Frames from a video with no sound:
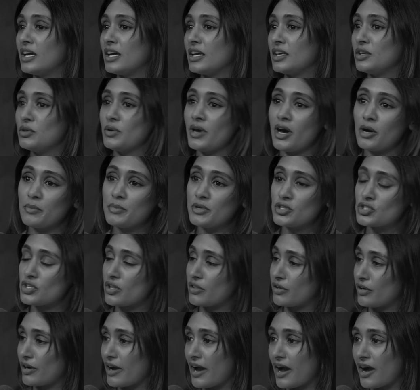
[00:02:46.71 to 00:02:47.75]
You help each
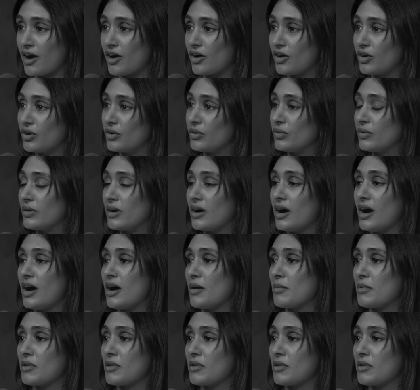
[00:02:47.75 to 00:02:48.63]
other out. A